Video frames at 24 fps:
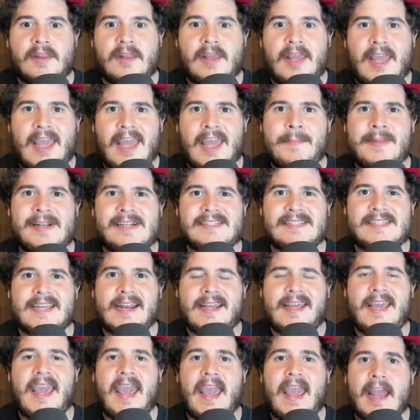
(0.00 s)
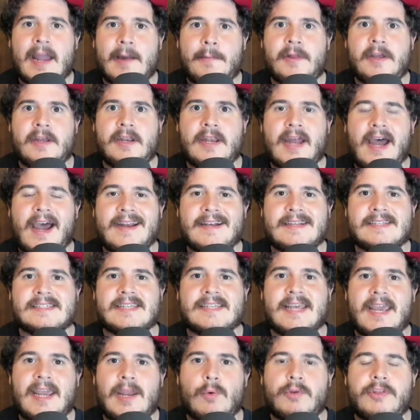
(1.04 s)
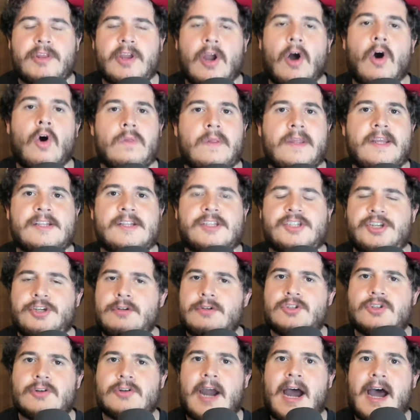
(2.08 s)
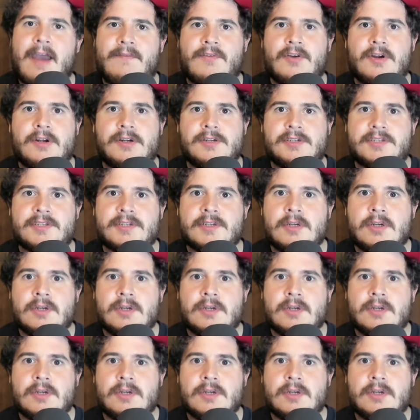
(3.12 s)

Him and Denny Hamlin, I'd say, were the only two drivers